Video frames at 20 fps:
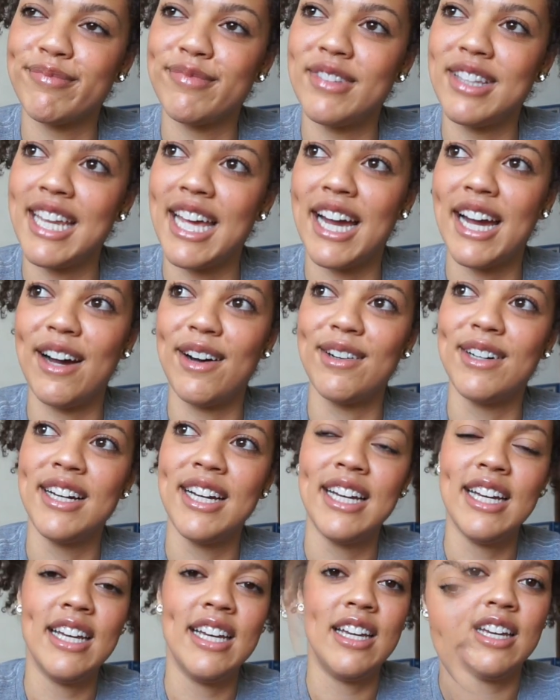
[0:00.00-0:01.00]
Now,
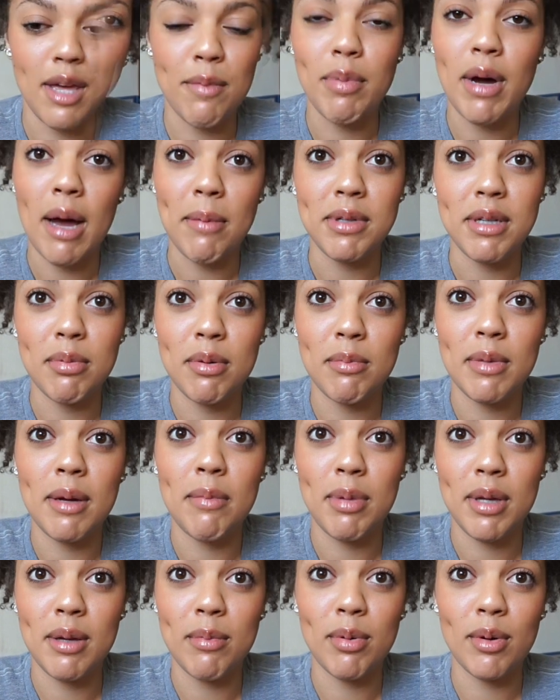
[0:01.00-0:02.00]
he popped up in my
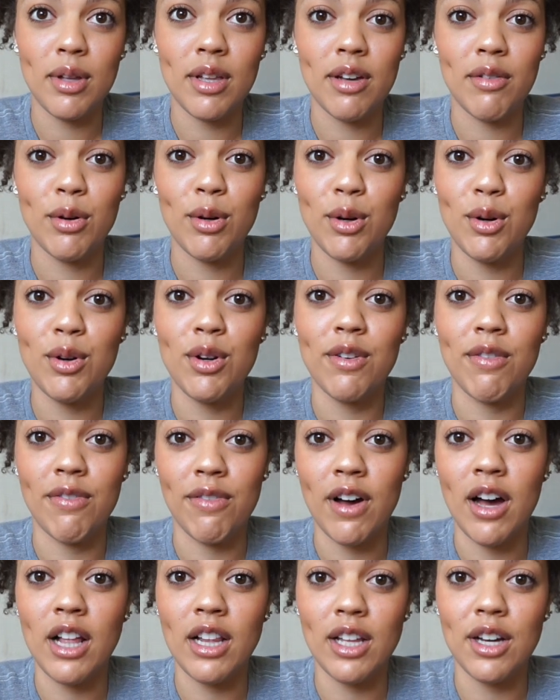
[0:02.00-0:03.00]
people of who to
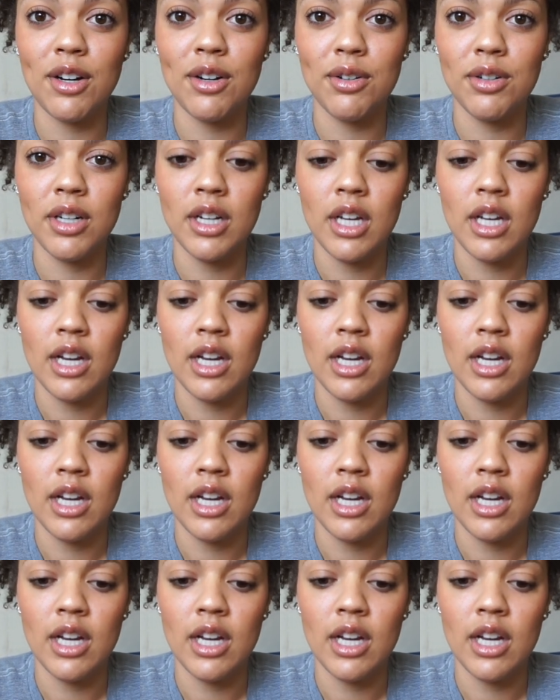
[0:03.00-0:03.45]
follow